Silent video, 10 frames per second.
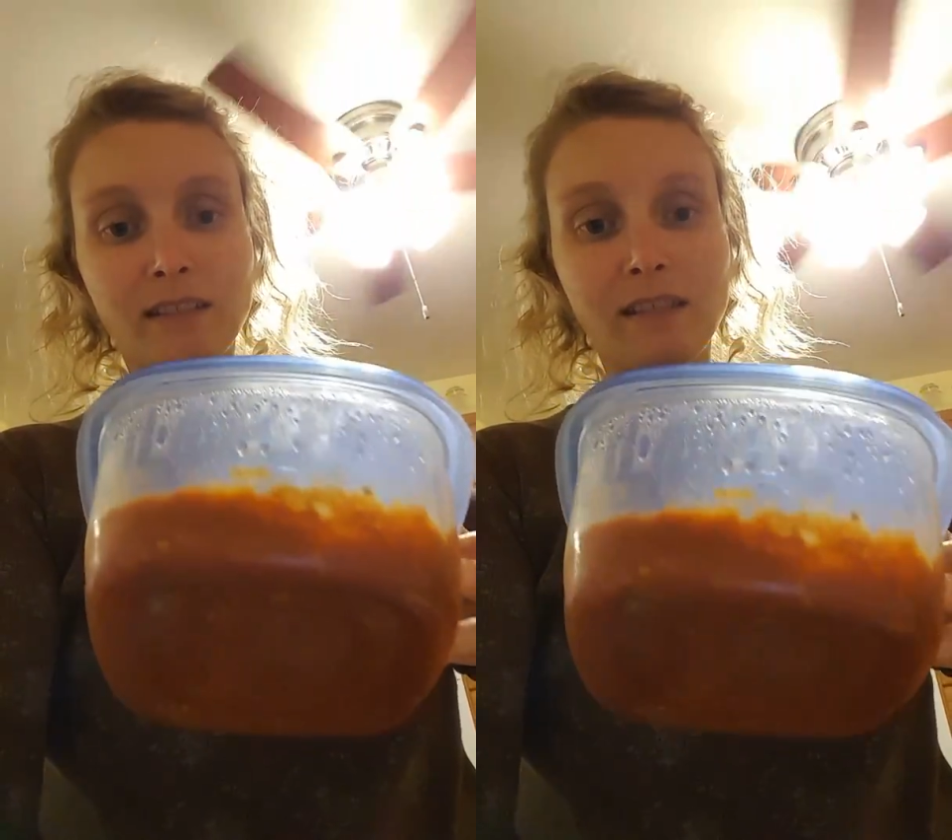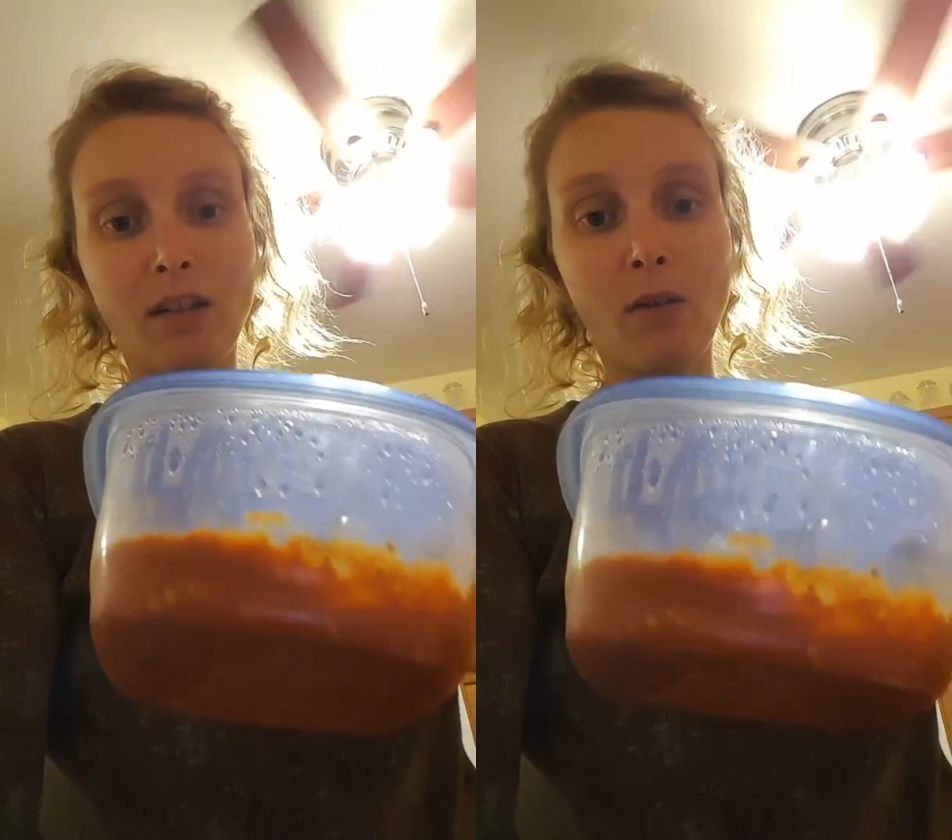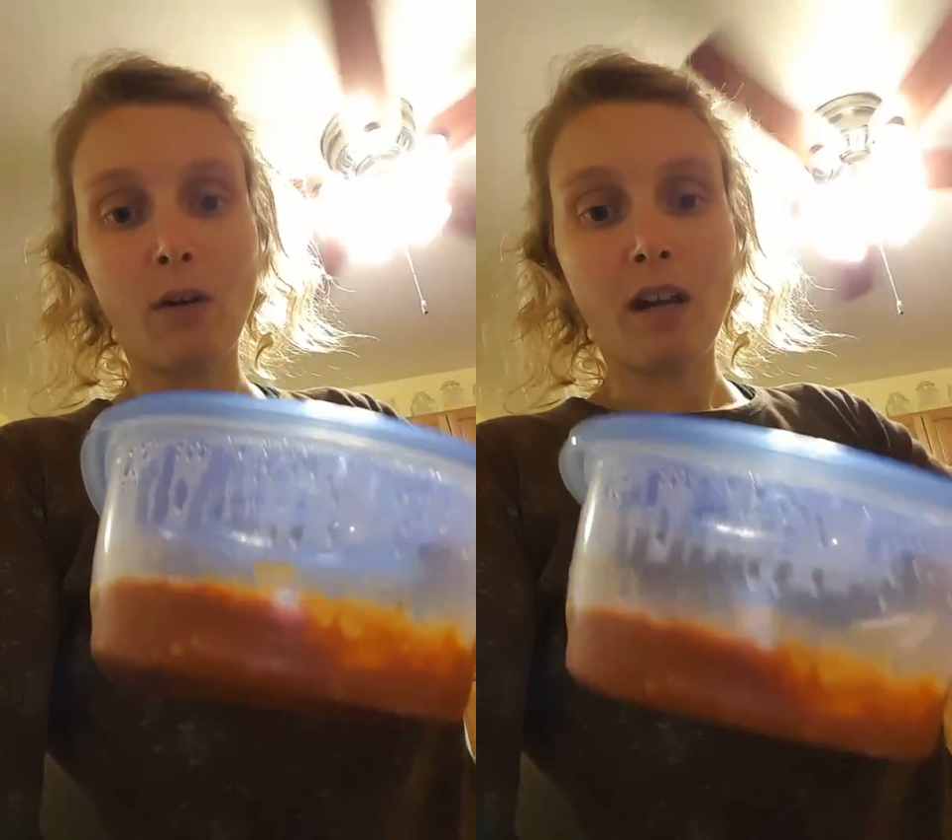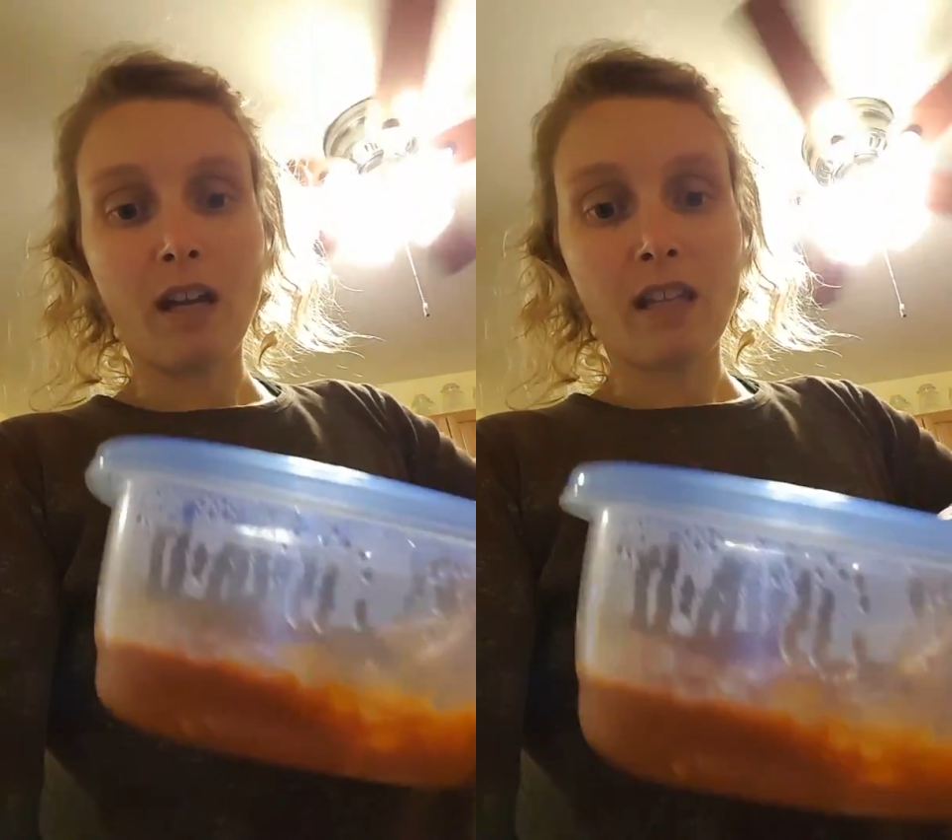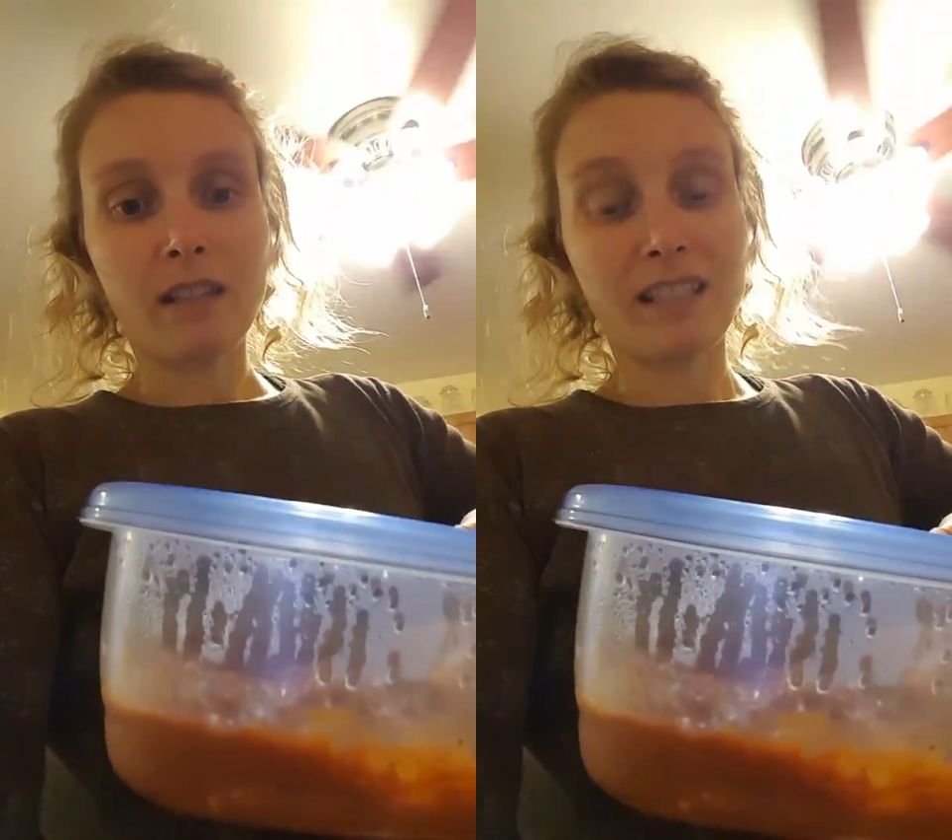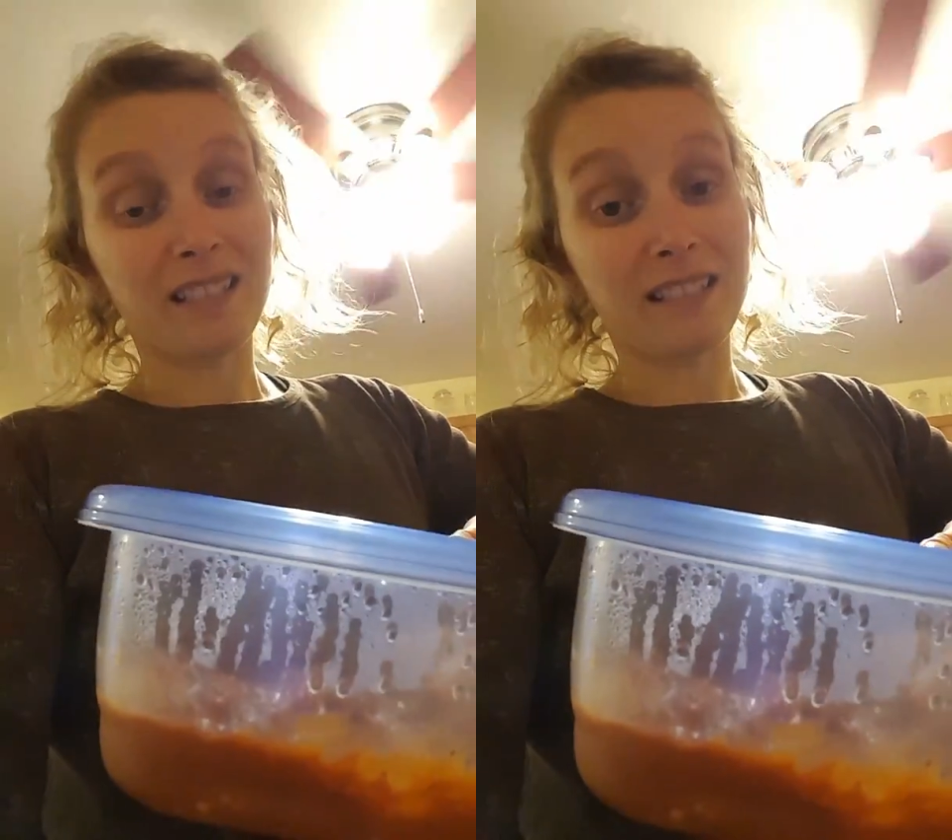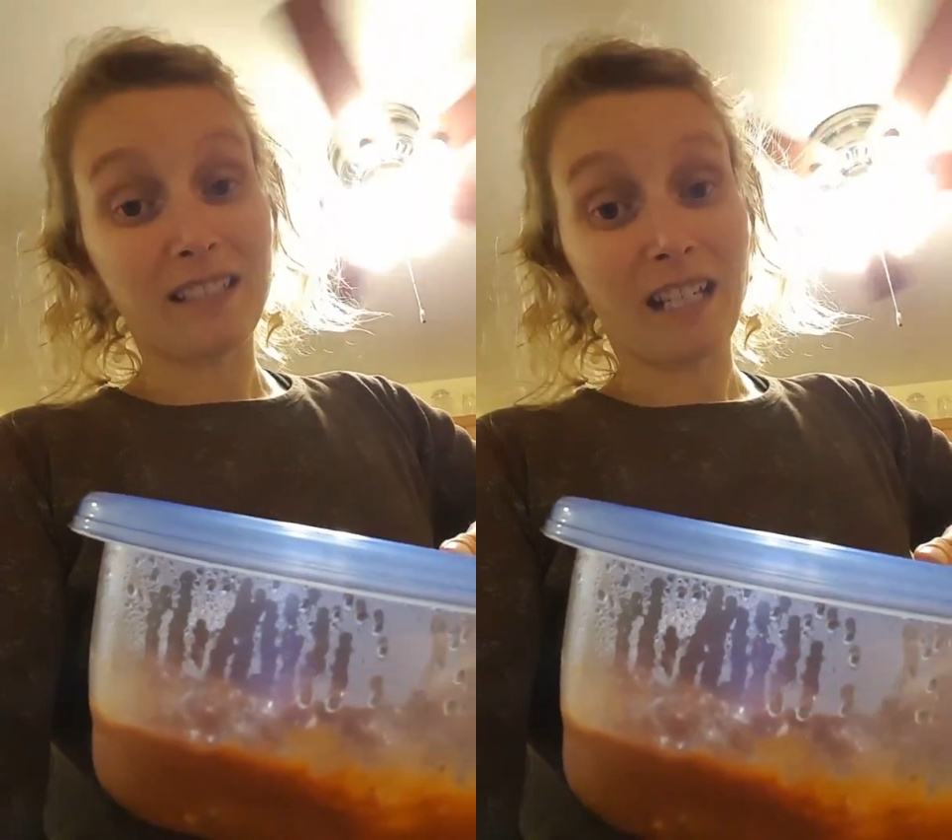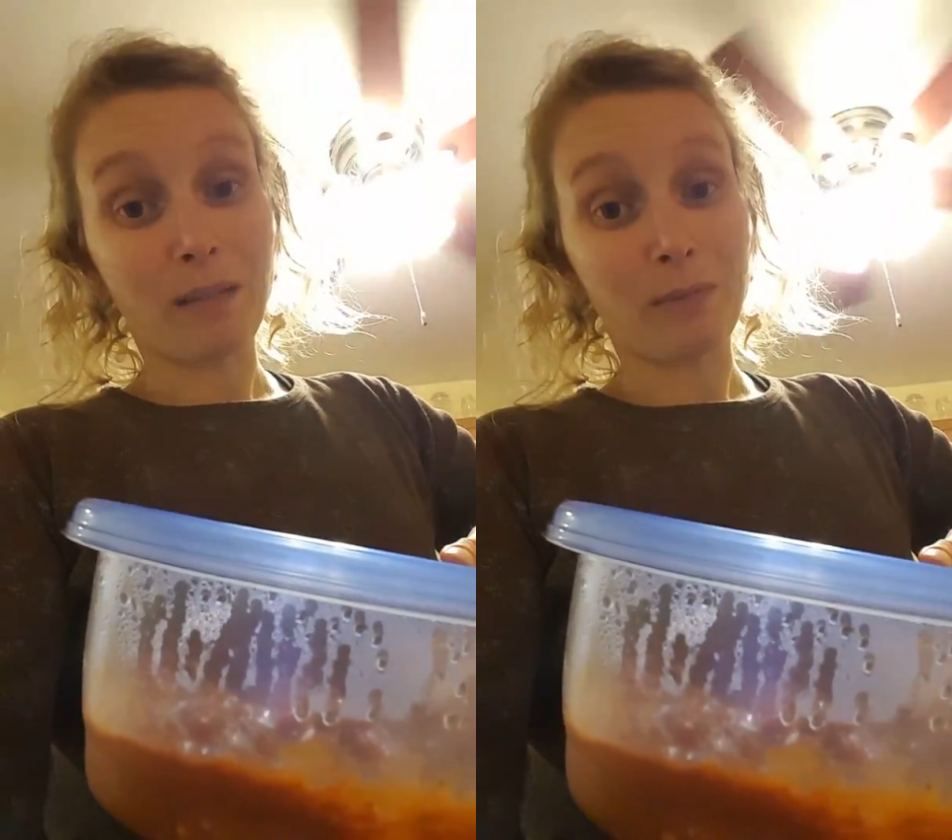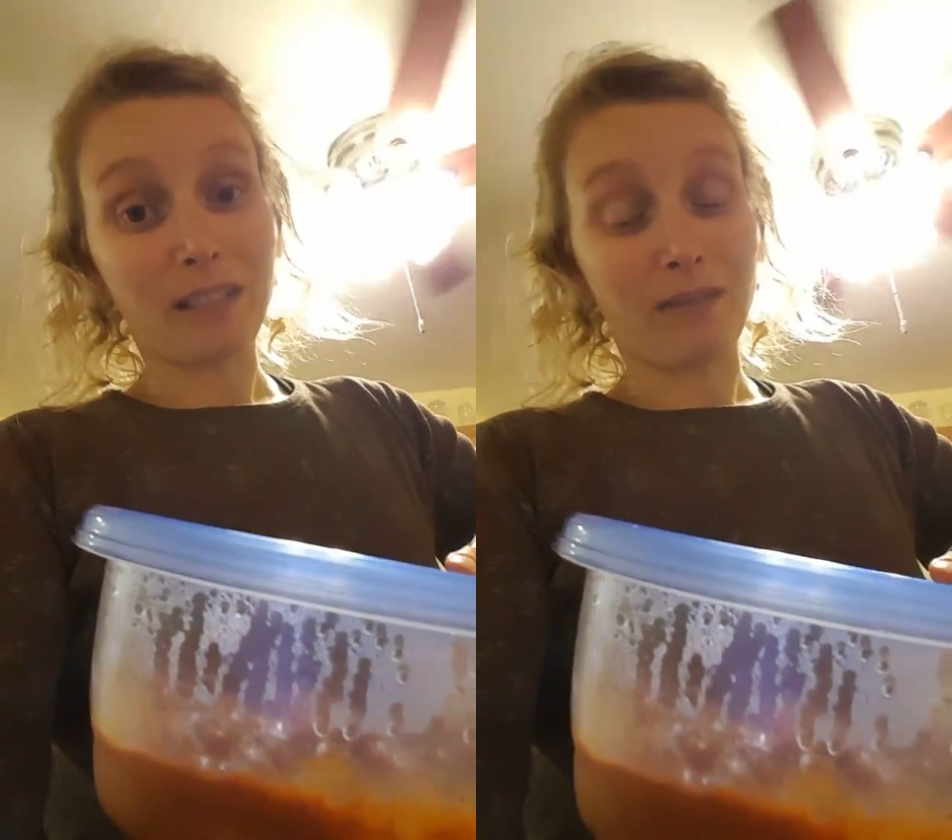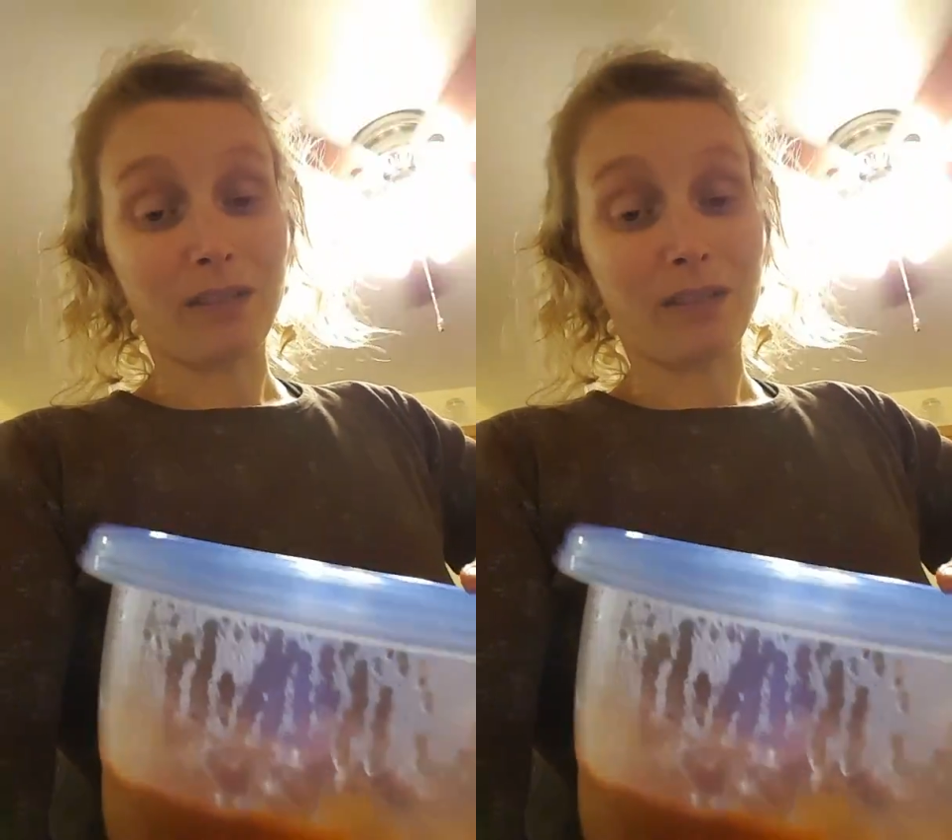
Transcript: So this is day number 7,